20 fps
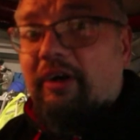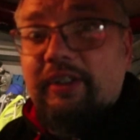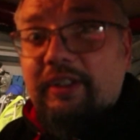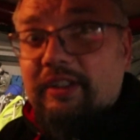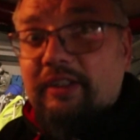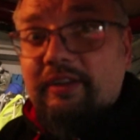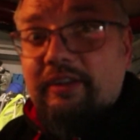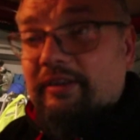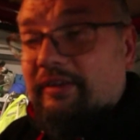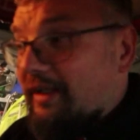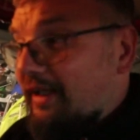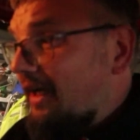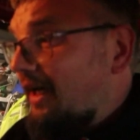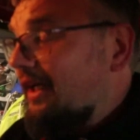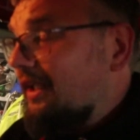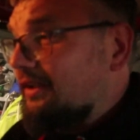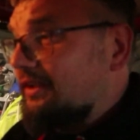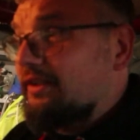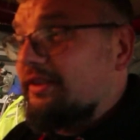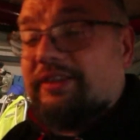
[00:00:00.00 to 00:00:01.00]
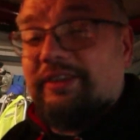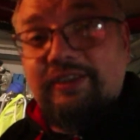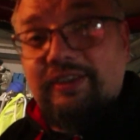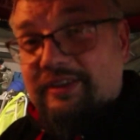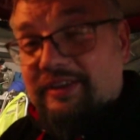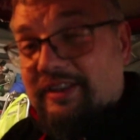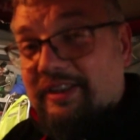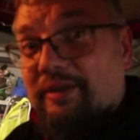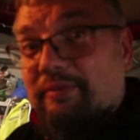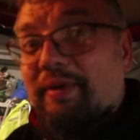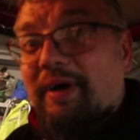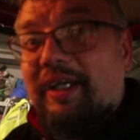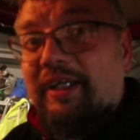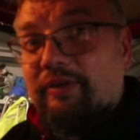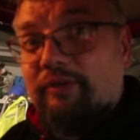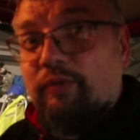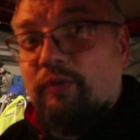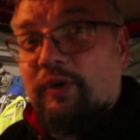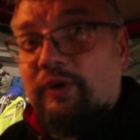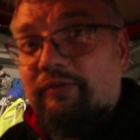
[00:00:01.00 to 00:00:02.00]
I can actually sit in the
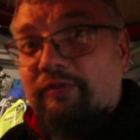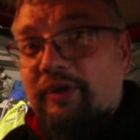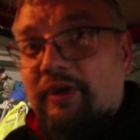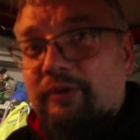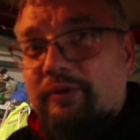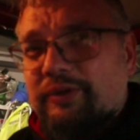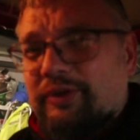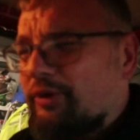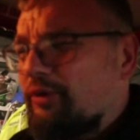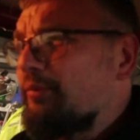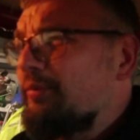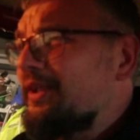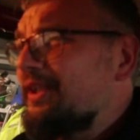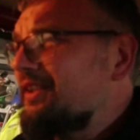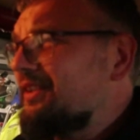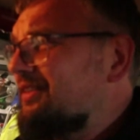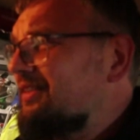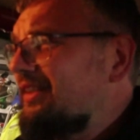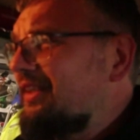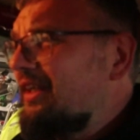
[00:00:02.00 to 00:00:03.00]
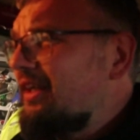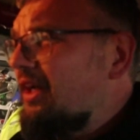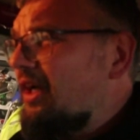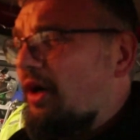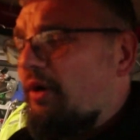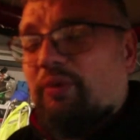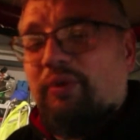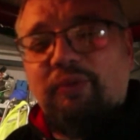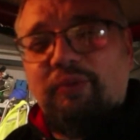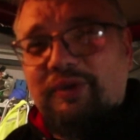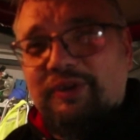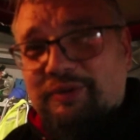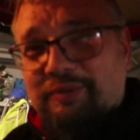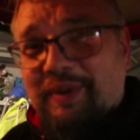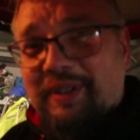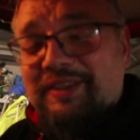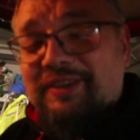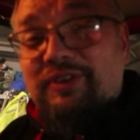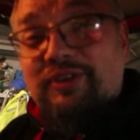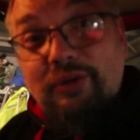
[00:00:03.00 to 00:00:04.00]
back of one of those, albeit I wouldn't want to
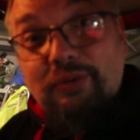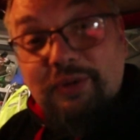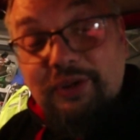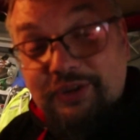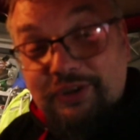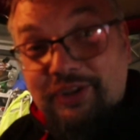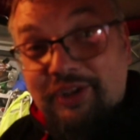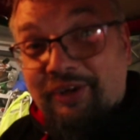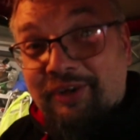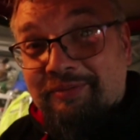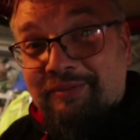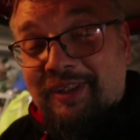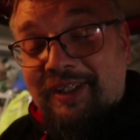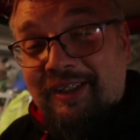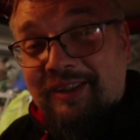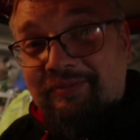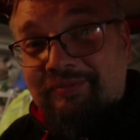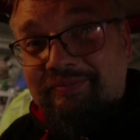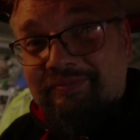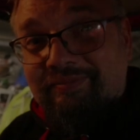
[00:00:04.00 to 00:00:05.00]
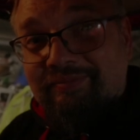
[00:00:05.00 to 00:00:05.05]
spend too much time there.